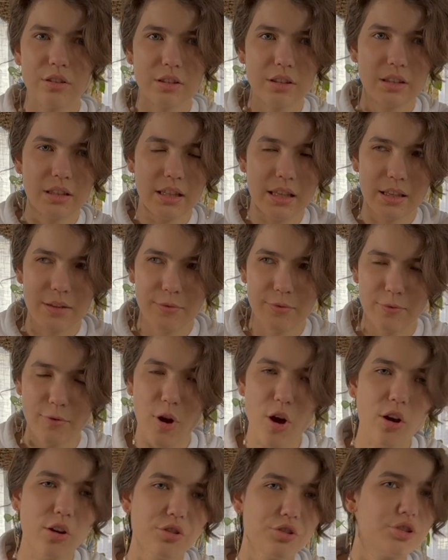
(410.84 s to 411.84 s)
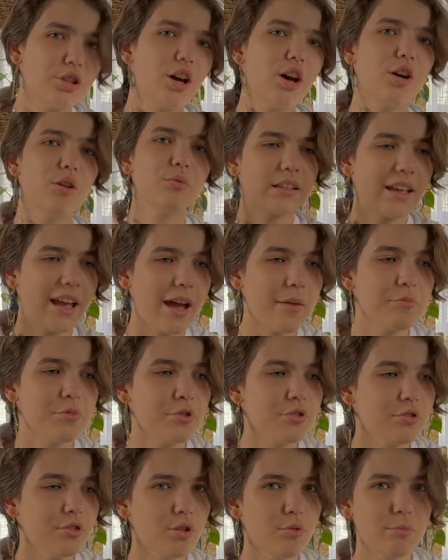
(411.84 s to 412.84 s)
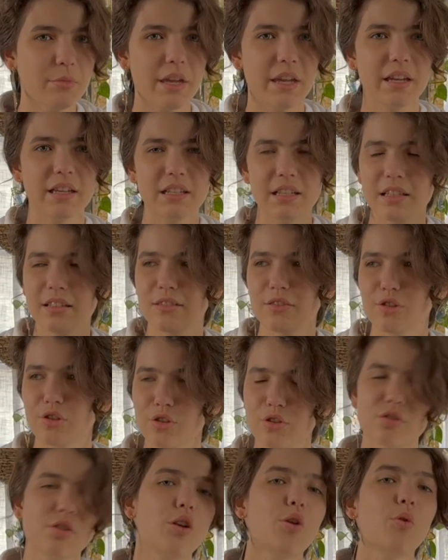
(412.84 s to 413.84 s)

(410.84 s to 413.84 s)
the Frog Show captures humanity so